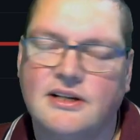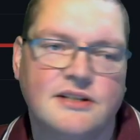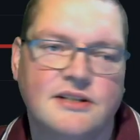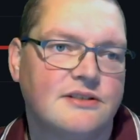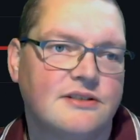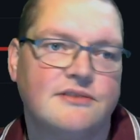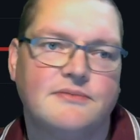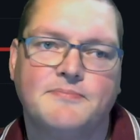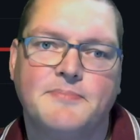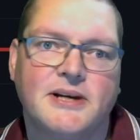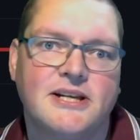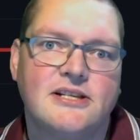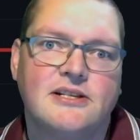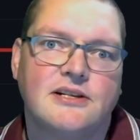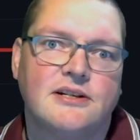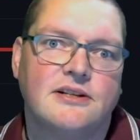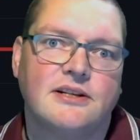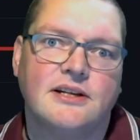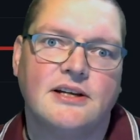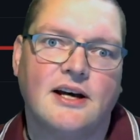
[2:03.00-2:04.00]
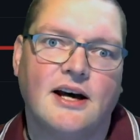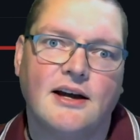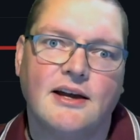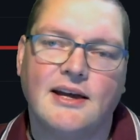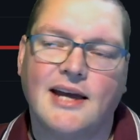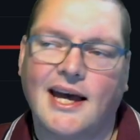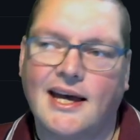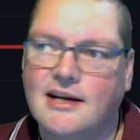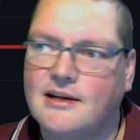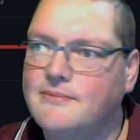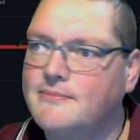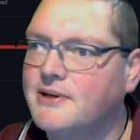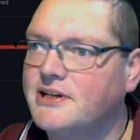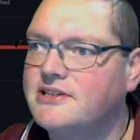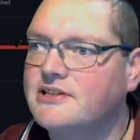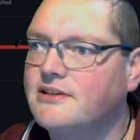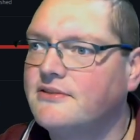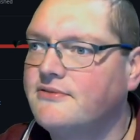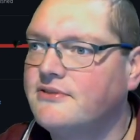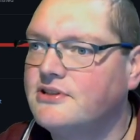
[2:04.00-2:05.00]
is basically I added
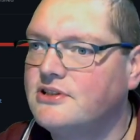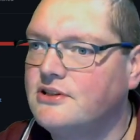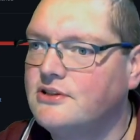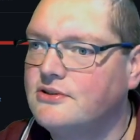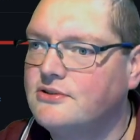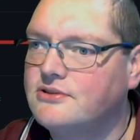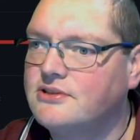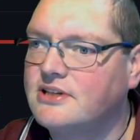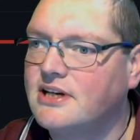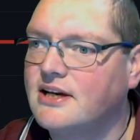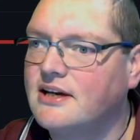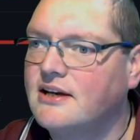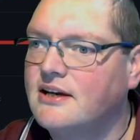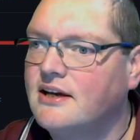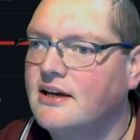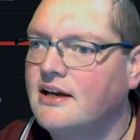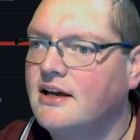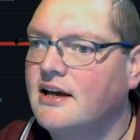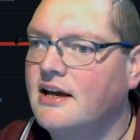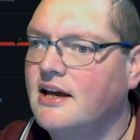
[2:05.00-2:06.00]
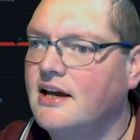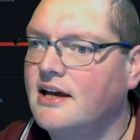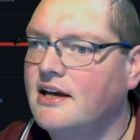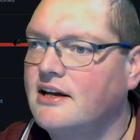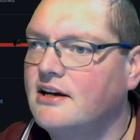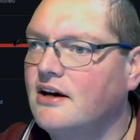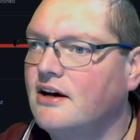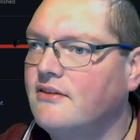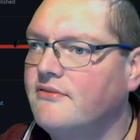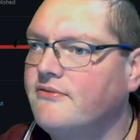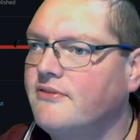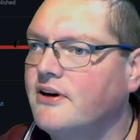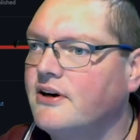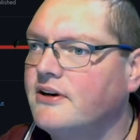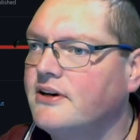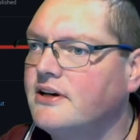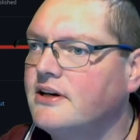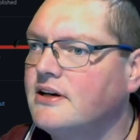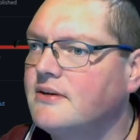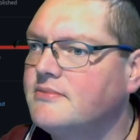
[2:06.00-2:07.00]
myself as a user and I
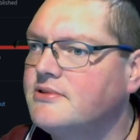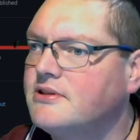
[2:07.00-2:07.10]
fired it up.